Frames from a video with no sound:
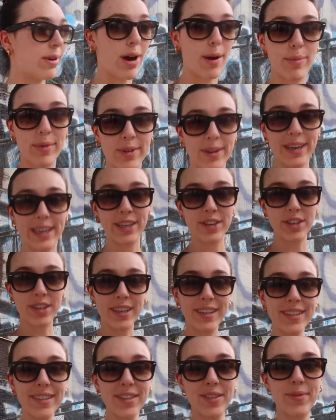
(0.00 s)

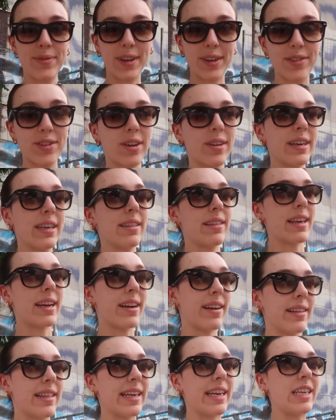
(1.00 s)
operations. Phil's already
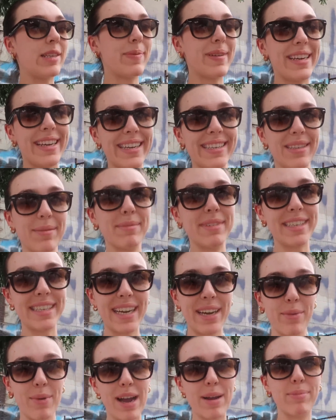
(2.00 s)
there. I think he's beginning some
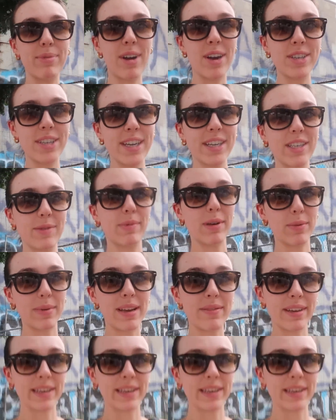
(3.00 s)
DIY projects, but we have